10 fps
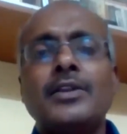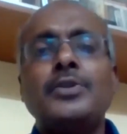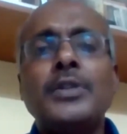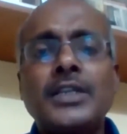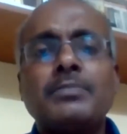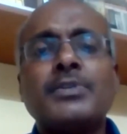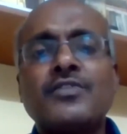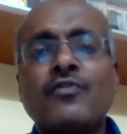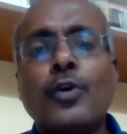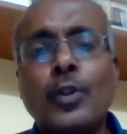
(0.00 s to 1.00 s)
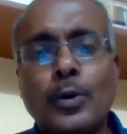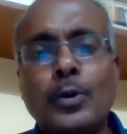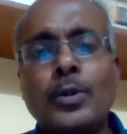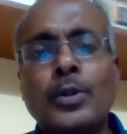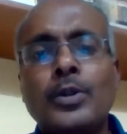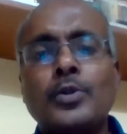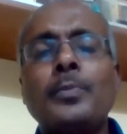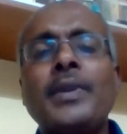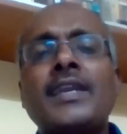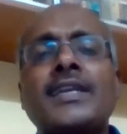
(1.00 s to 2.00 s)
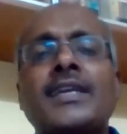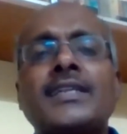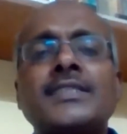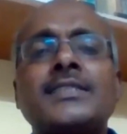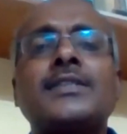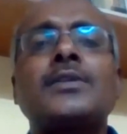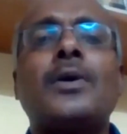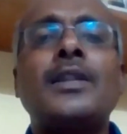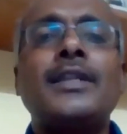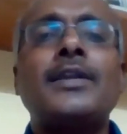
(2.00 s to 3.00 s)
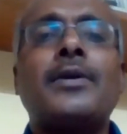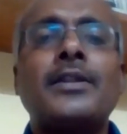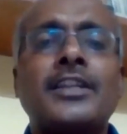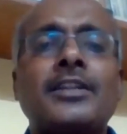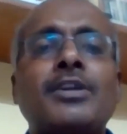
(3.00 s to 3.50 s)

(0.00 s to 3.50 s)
unit must follow to make a consistent quality concrete?